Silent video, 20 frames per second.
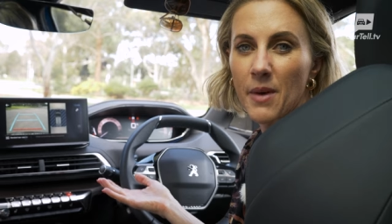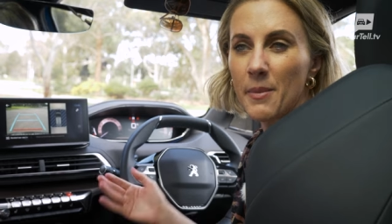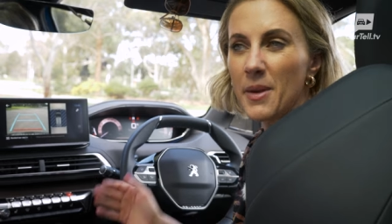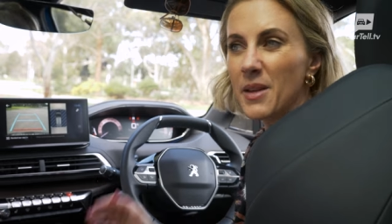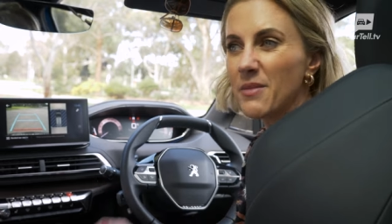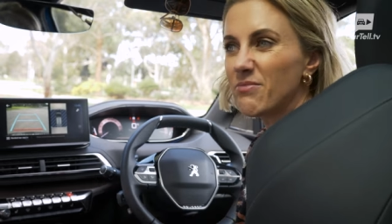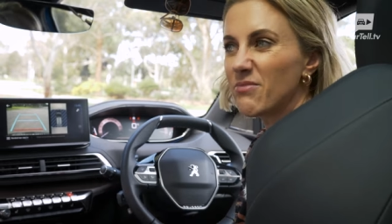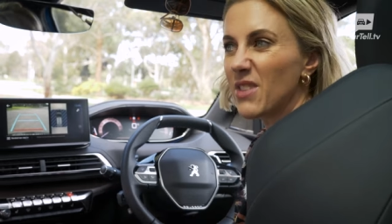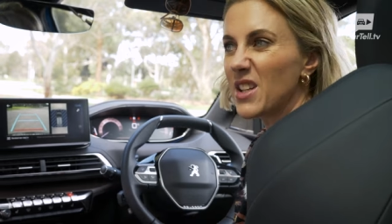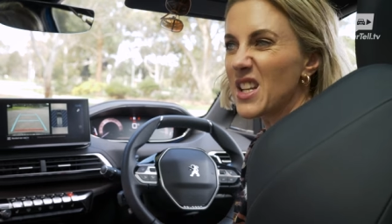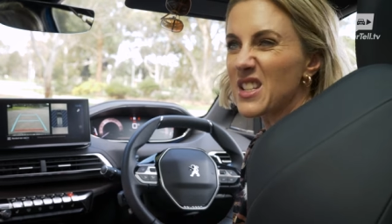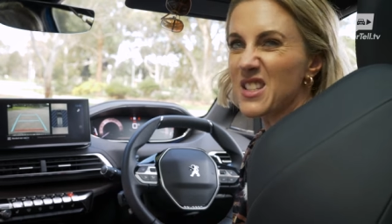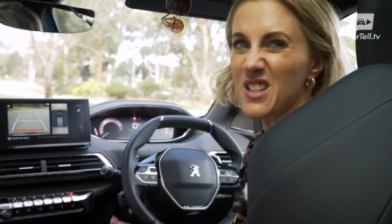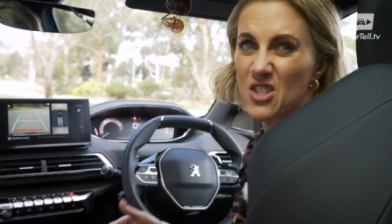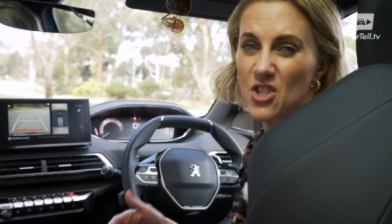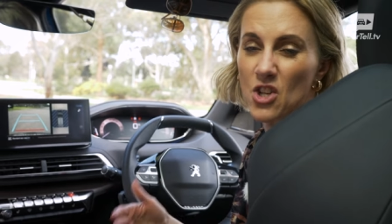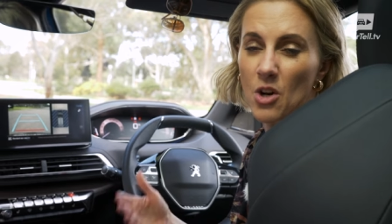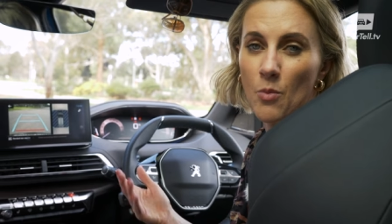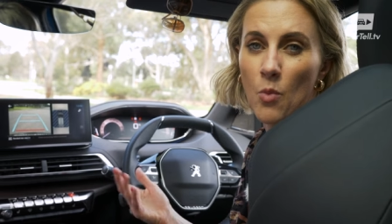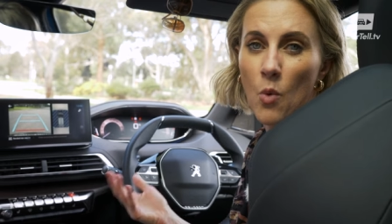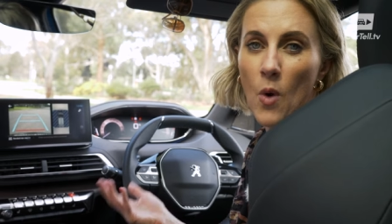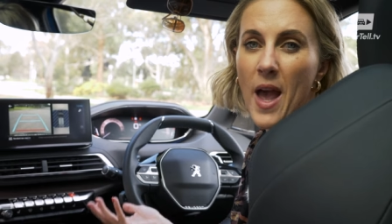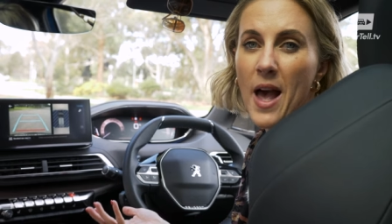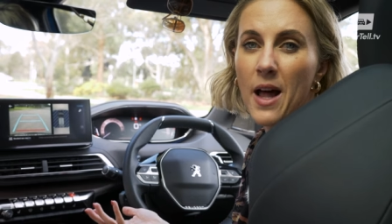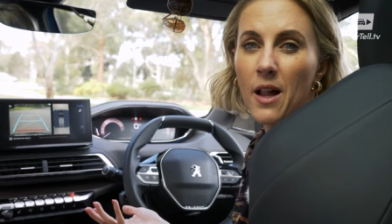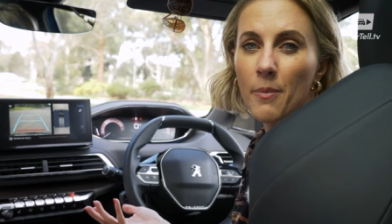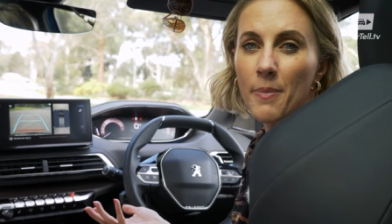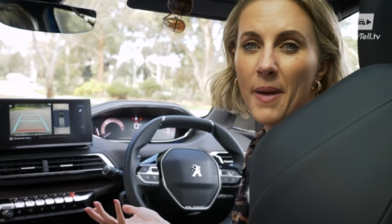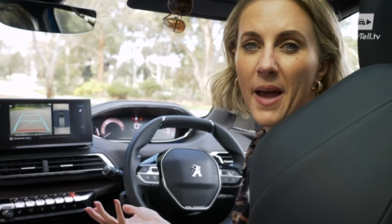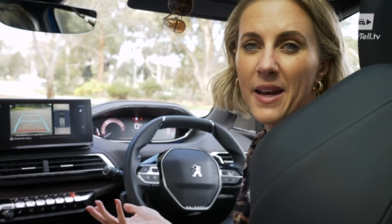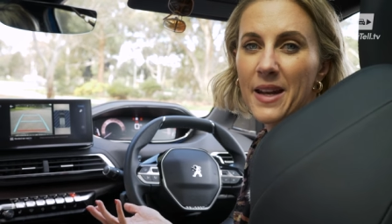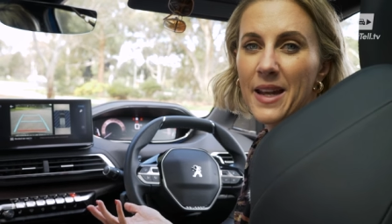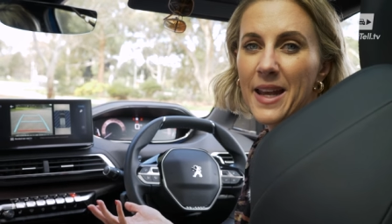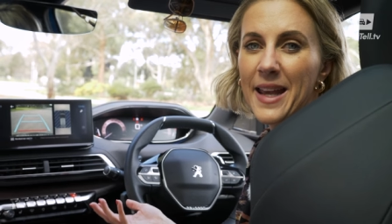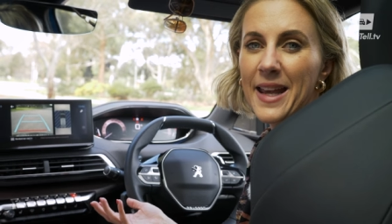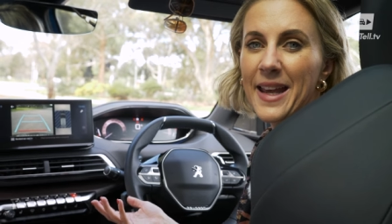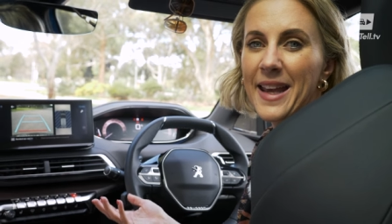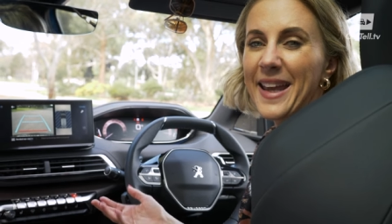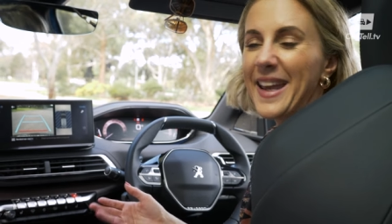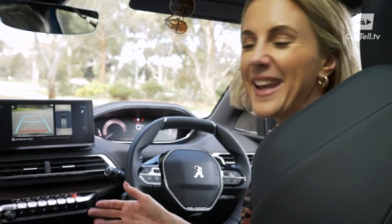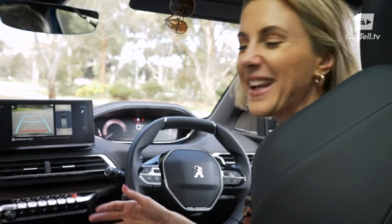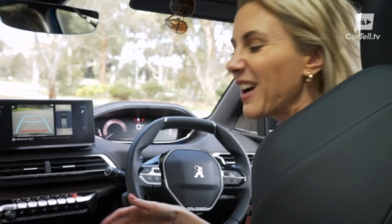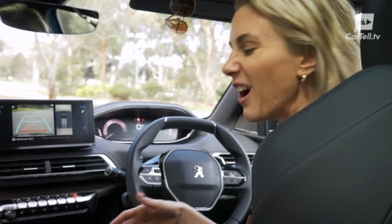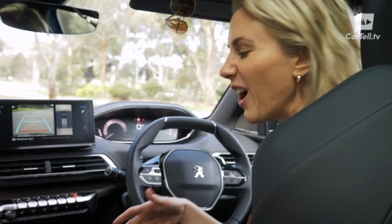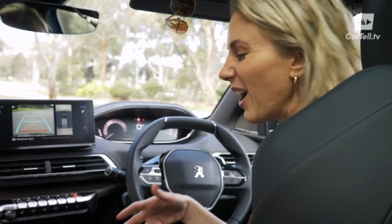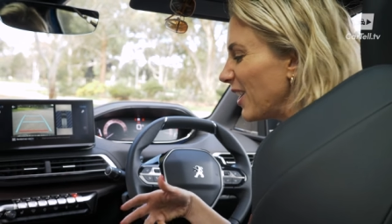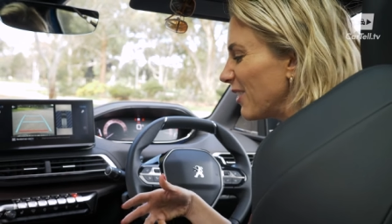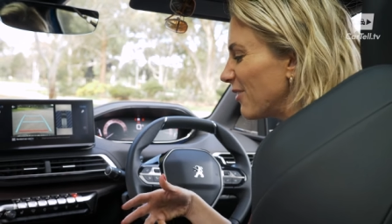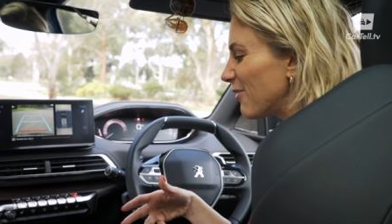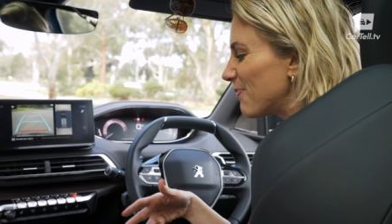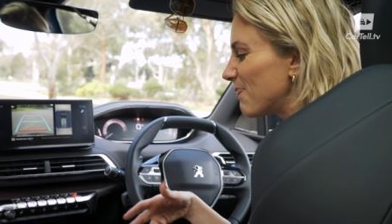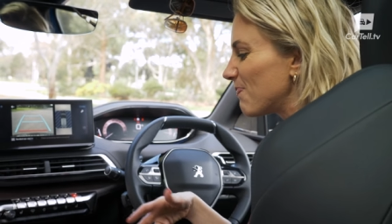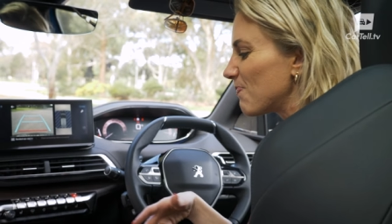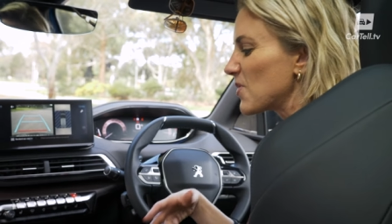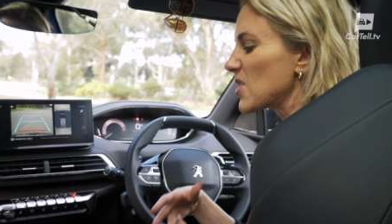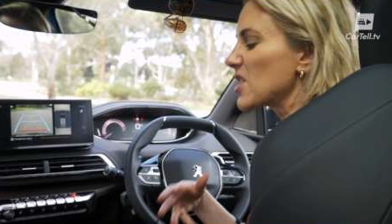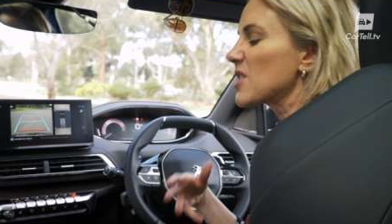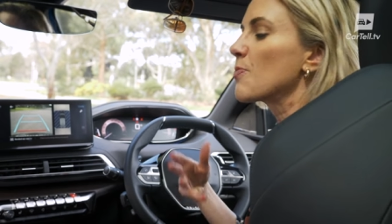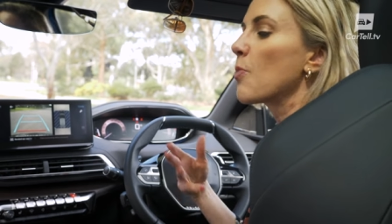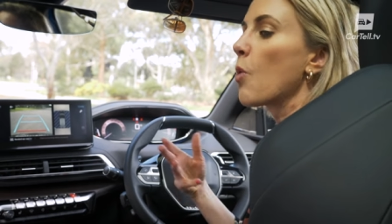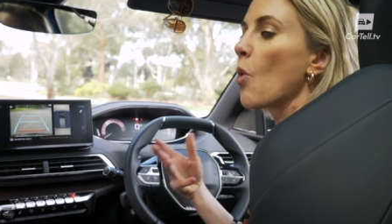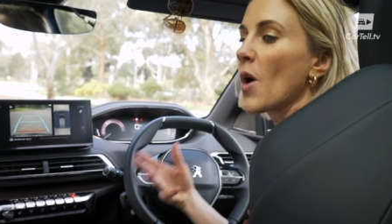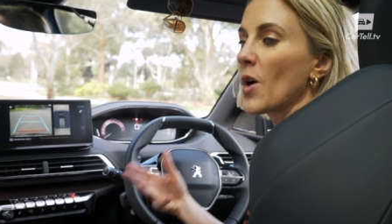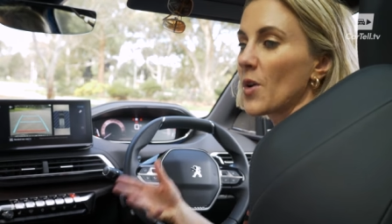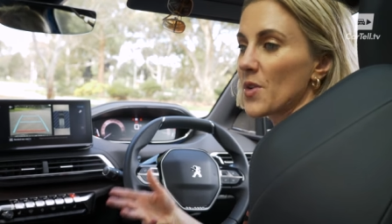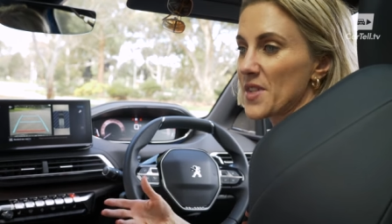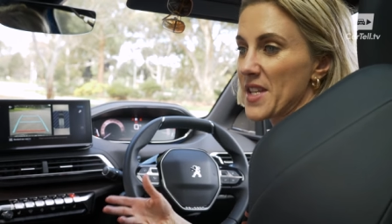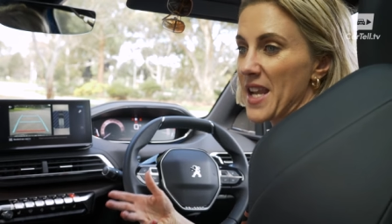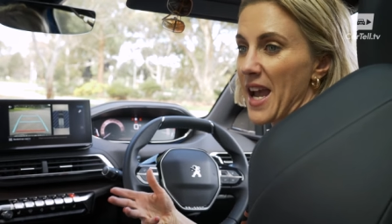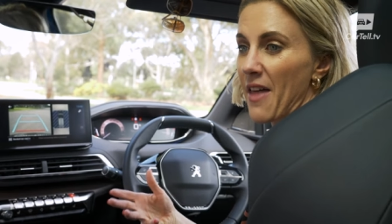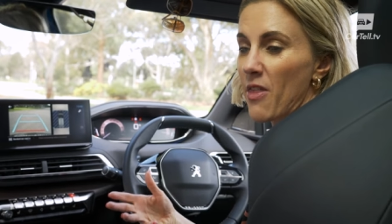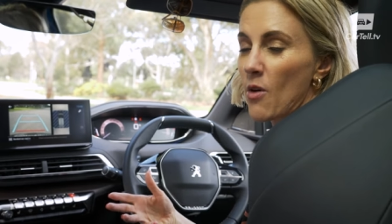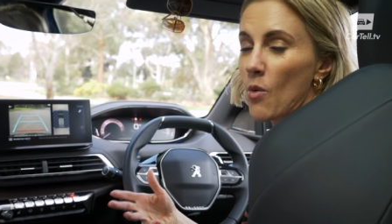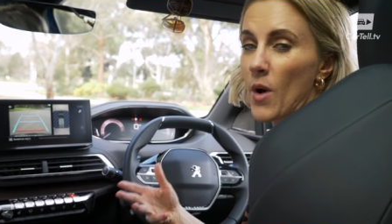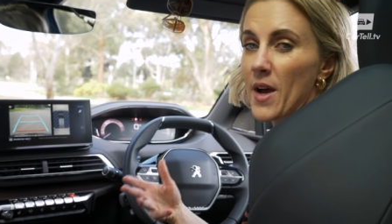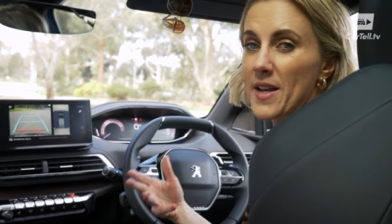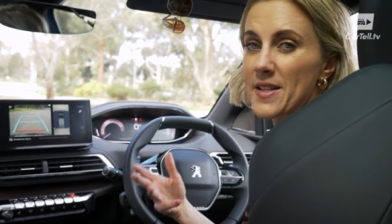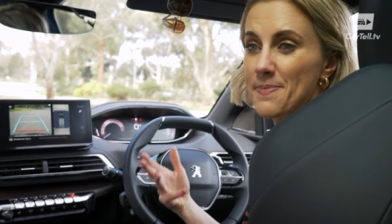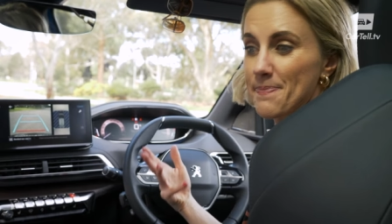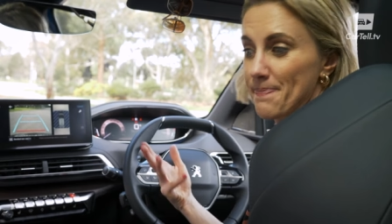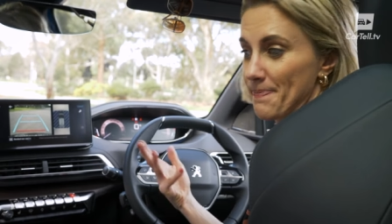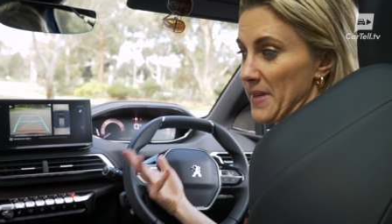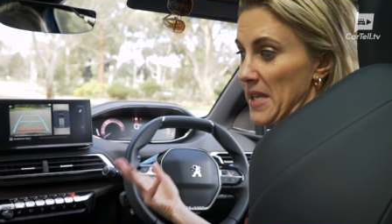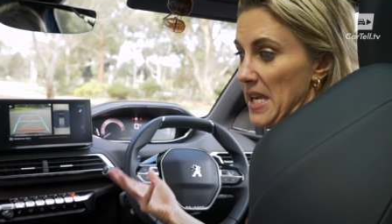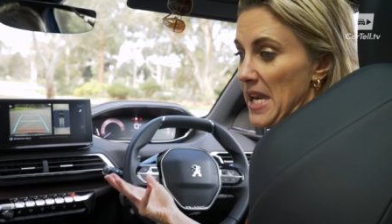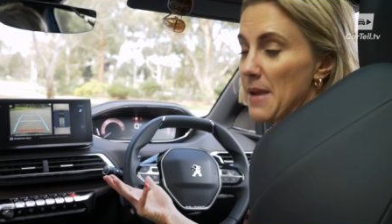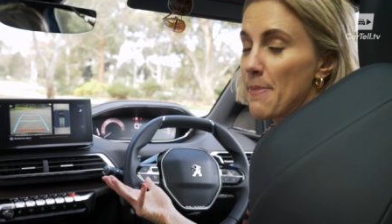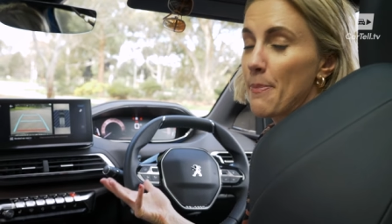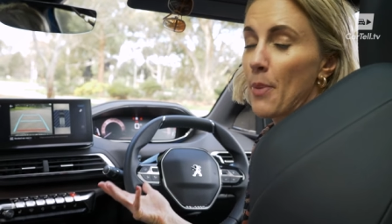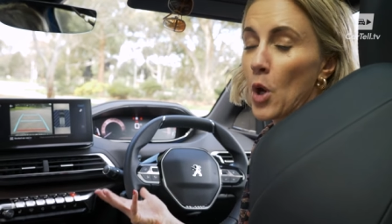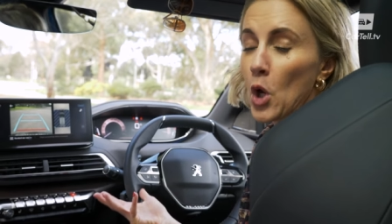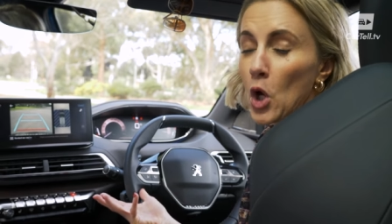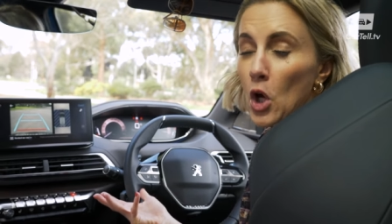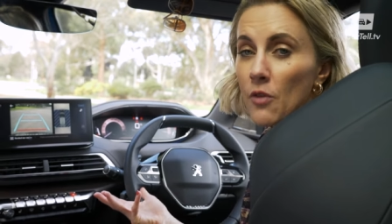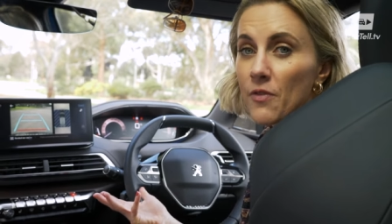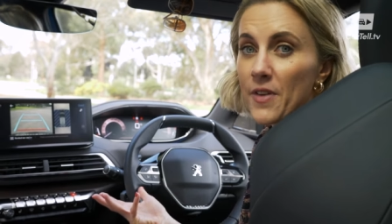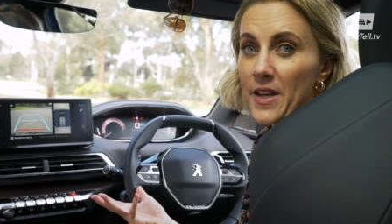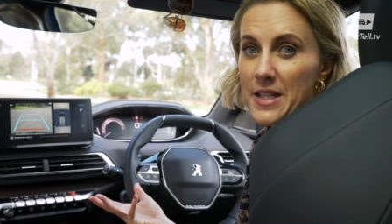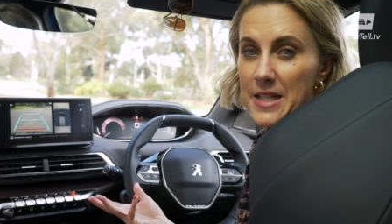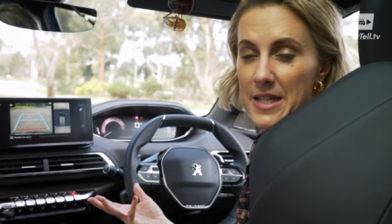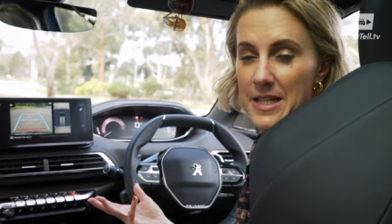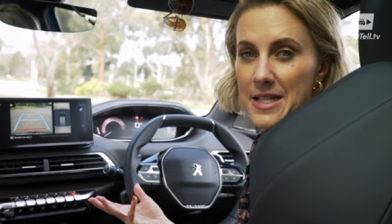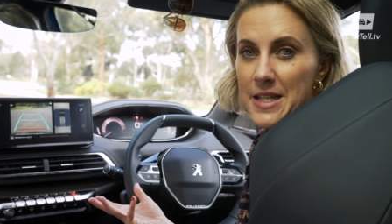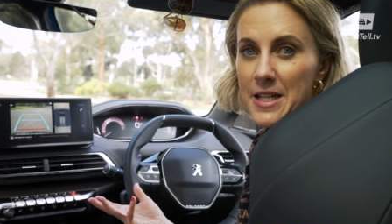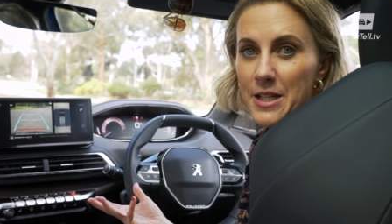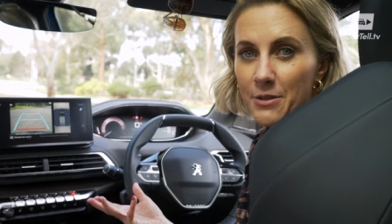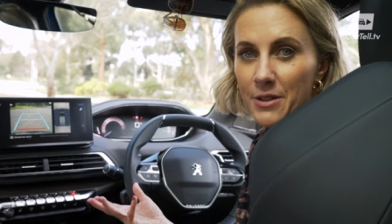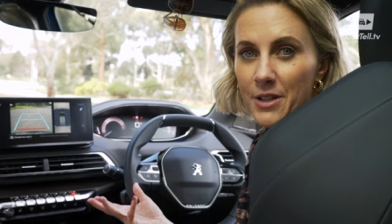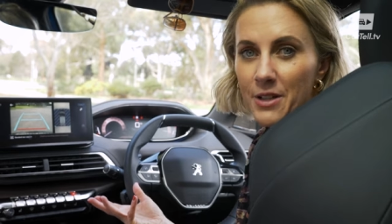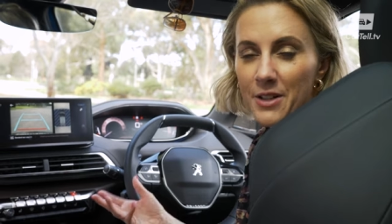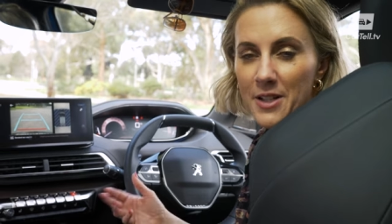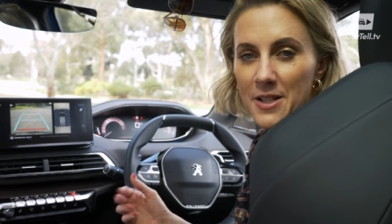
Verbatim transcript: I mean, it does its job well, but it kind of spoils the otherwise near perfect interior